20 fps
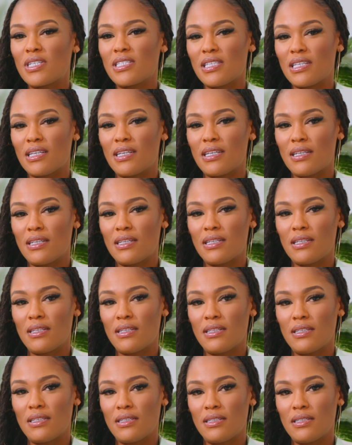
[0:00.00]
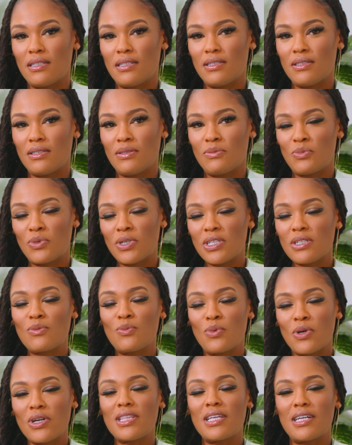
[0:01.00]
it?
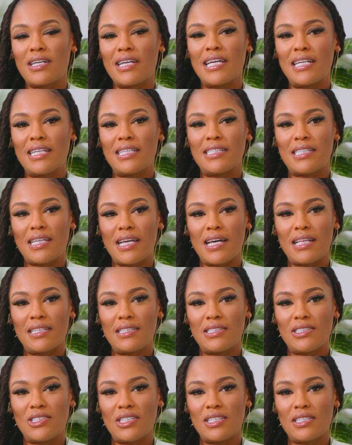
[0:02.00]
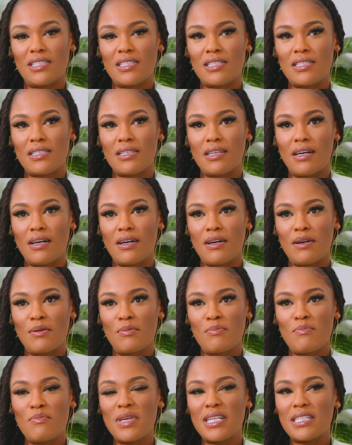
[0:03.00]
Were there any challenges
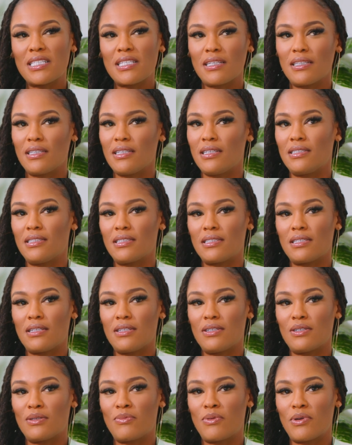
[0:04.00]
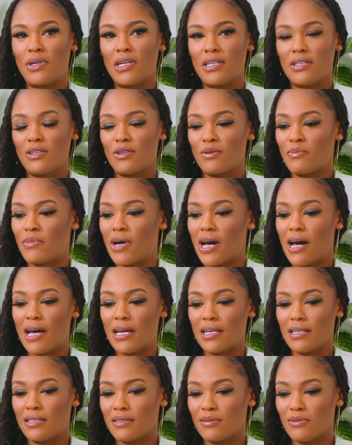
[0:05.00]
mentally, just in your
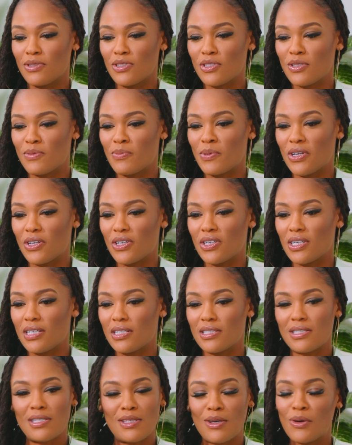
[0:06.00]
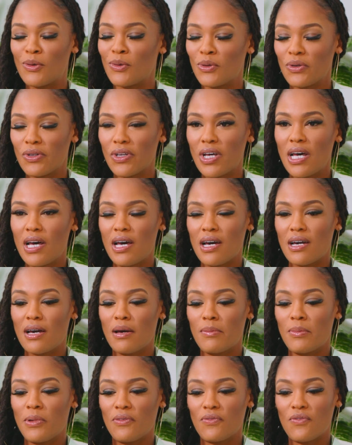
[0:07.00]
mind, your spirit, your soul,
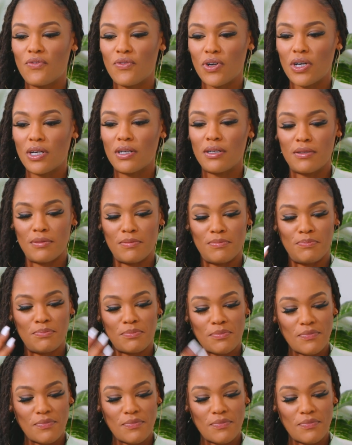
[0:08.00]
coming from